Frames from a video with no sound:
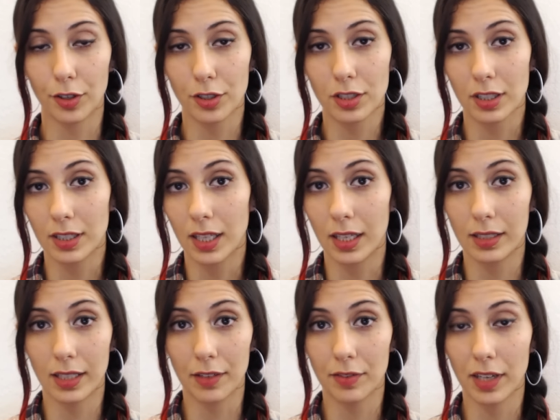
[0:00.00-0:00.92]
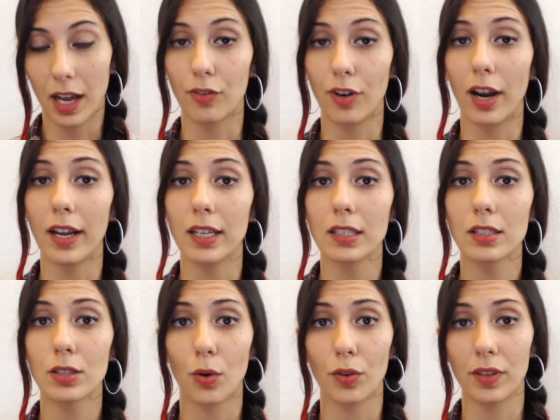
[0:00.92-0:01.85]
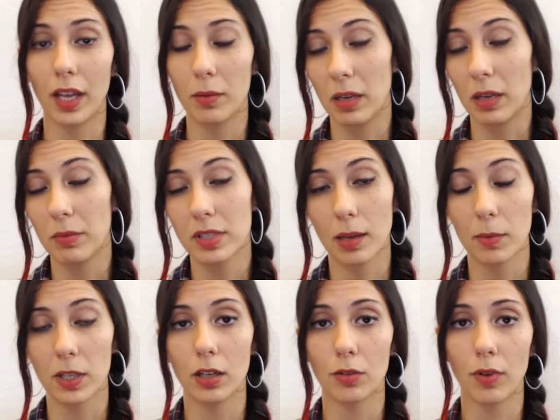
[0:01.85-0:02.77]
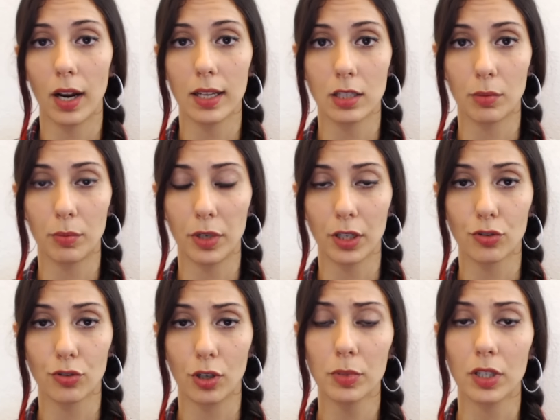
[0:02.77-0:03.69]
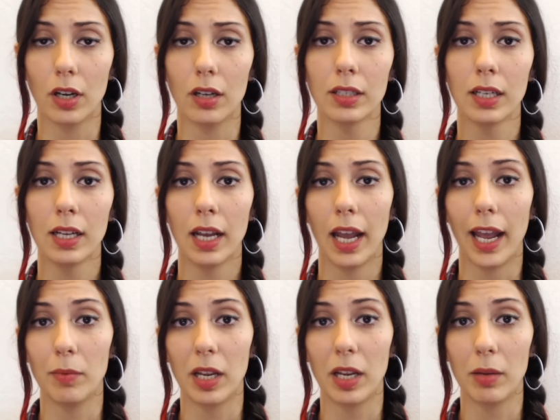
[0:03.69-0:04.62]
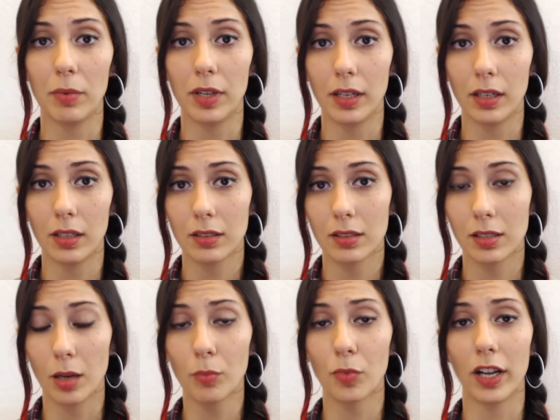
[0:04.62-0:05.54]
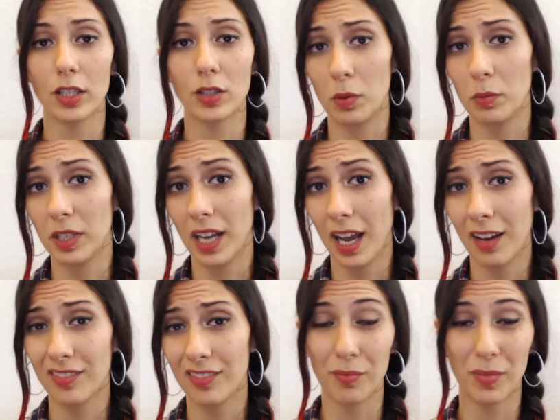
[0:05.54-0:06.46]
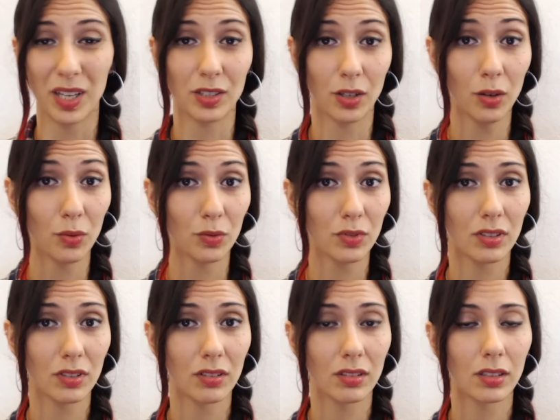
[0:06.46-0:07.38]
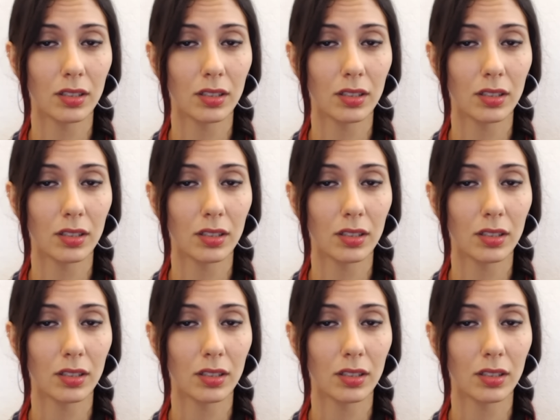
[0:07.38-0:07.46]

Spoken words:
firstly, that they even have rights, or that maybe some of their rights are being trumped on, and maybe some rights women have that men don't,